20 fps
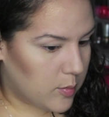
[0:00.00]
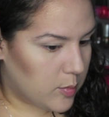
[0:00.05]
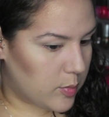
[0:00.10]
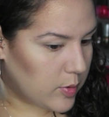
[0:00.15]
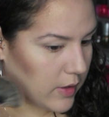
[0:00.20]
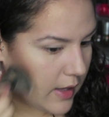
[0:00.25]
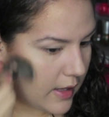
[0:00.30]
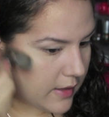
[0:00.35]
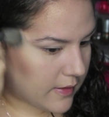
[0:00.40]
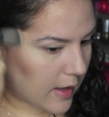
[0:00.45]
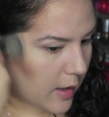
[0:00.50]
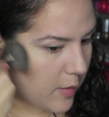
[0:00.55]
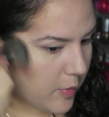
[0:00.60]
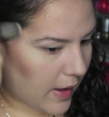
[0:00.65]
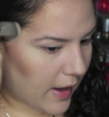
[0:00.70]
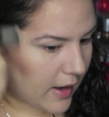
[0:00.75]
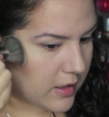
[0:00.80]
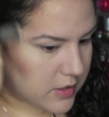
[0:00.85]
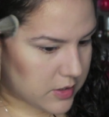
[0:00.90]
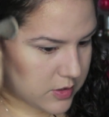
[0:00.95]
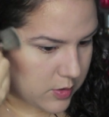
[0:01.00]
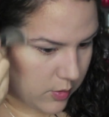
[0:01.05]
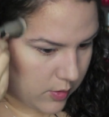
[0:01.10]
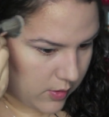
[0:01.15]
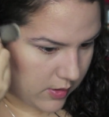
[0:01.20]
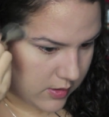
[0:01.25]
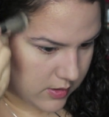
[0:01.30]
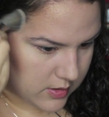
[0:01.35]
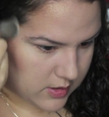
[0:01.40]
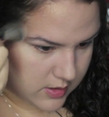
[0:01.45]
blend that back
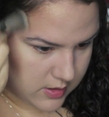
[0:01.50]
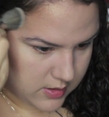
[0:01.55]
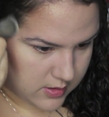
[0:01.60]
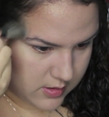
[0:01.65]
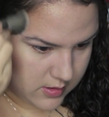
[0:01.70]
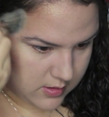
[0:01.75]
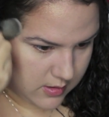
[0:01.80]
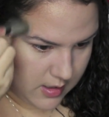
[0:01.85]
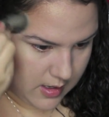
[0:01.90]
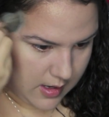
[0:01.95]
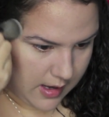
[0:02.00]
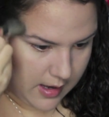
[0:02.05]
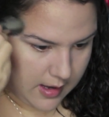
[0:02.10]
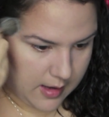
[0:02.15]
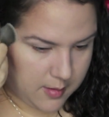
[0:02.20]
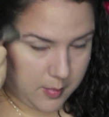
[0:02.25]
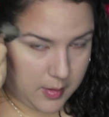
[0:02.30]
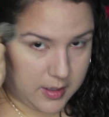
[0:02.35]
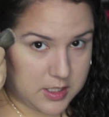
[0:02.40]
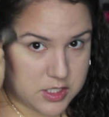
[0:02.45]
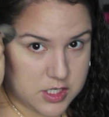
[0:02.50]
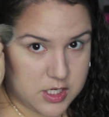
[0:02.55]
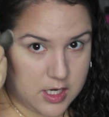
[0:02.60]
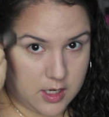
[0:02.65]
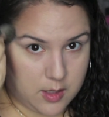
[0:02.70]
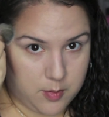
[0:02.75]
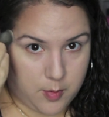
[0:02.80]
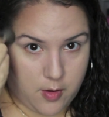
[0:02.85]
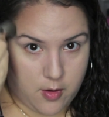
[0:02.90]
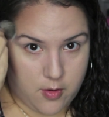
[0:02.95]
towards my
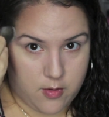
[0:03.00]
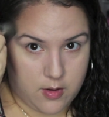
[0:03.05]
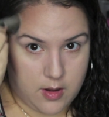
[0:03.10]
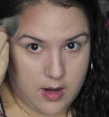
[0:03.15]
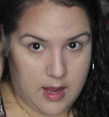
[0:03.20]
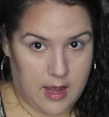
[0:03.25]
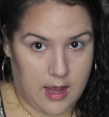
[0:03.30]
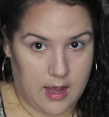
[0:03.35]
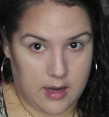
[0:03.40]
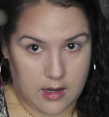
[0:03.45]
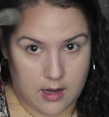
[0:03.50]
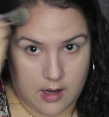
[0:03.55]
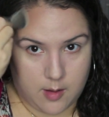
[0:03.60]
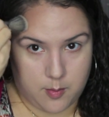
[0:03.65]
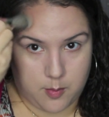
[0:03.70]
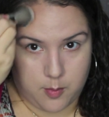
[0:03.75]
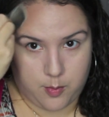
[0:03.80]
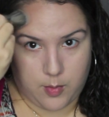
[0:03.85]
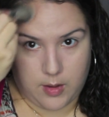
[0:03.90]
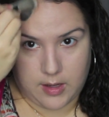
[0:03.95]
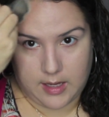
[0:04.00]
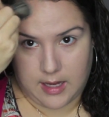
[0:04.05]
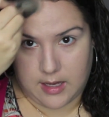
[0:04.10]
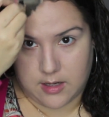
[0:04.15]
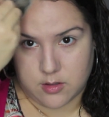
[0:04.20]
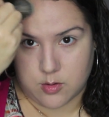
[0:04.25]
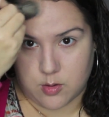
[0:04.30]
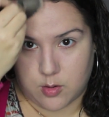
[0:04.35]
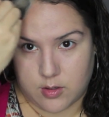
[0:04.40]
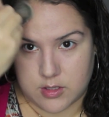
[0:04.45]
cheekbone and up
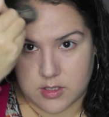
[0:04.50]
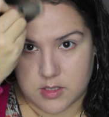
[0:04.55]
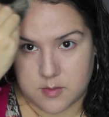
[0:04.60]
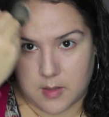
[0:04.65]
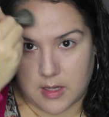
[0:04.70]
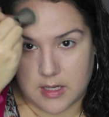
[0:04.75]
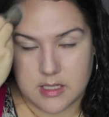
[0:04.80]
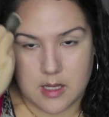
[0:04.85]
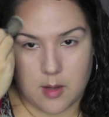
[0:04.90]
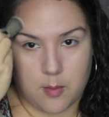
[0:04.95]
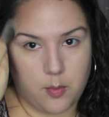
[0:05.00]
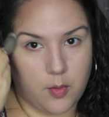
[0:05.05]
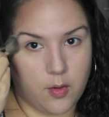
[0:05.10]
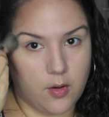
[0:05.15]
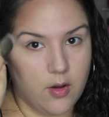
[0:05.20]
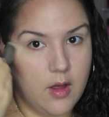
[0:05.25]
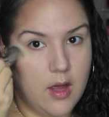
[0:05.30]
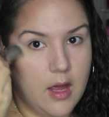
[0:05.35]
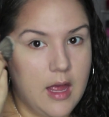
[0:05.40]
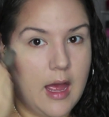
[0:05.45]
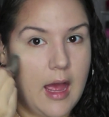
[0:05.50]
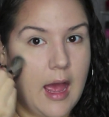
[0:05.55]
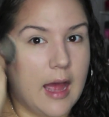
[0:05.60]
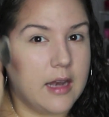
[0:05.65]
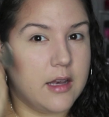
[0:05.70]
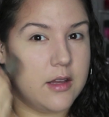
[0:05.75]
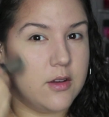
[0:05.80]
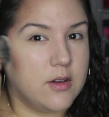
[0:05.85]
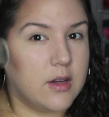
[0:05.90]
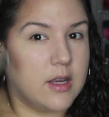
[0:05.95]
again towards my temple.
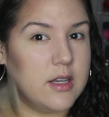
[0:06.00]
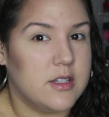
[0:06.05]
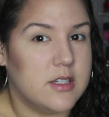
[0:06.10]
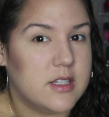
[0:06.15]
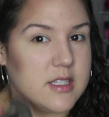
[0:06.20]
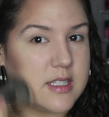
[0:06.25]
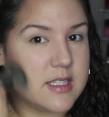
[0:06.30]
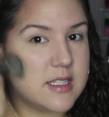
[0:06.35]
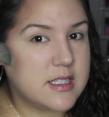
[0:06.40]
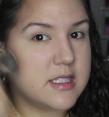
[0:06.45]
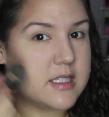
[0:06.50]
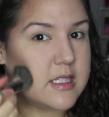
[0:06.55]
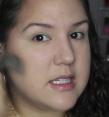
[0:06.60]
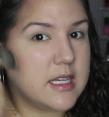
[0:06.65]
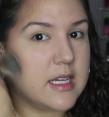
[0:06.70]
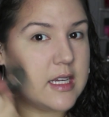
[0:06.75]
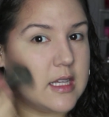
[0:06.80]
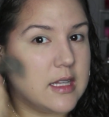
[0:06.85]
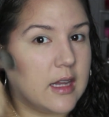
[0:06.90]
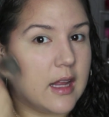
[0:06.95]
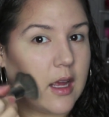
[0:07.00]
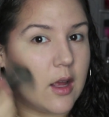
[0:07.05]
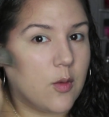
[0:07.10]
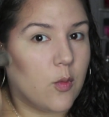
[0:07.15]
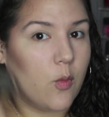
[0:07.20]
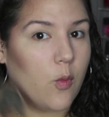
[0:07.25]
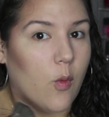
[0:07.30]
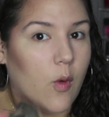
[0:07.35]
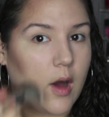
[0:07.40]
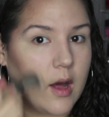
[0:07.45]
And you can just see like
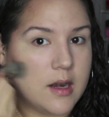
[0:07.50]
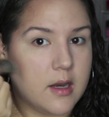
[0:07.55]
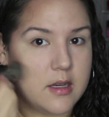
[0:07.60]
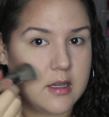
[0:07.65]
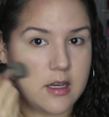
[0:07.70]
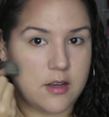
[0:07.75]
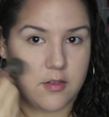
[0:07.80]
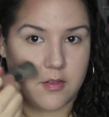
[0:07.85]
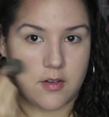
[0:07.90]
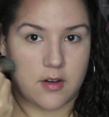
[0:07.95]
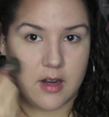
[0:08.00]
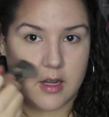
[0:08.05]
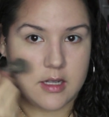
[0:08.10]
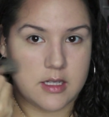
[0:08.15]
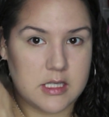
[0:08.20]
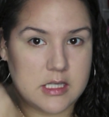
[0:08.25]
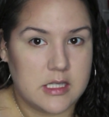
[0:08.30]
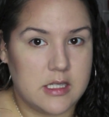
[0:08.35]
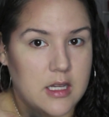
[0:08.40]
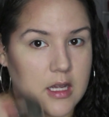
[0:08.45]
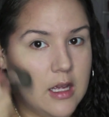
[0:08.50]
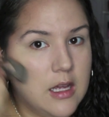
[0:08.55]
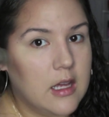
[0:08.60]
what a difference